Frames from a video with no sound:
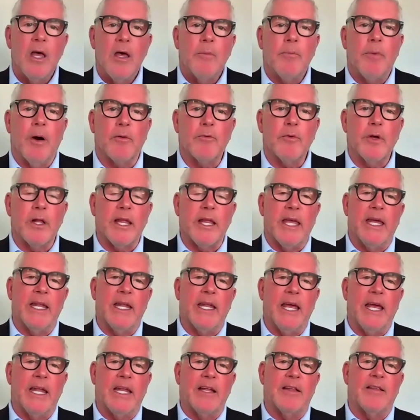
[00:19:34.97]
but really
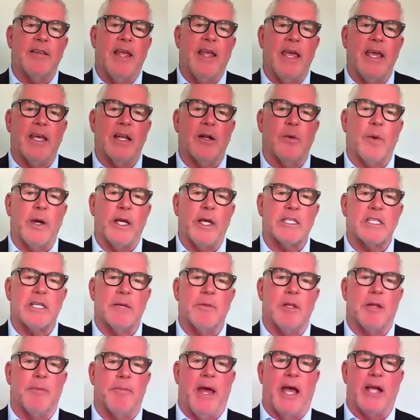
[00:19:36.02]
it, it had taken away some
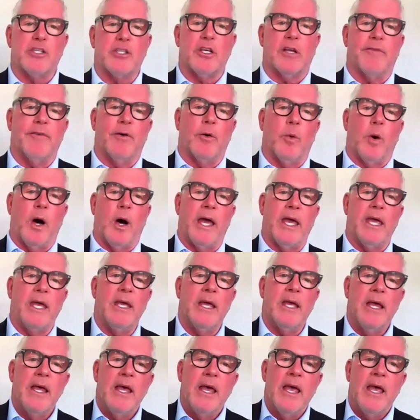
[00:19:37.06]
of the magic of Hawaii.